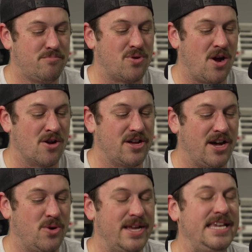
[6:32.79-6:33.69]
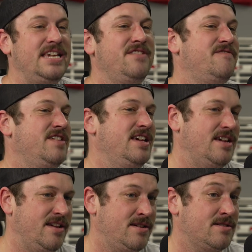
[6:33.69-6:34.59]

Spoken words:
Bronco EV,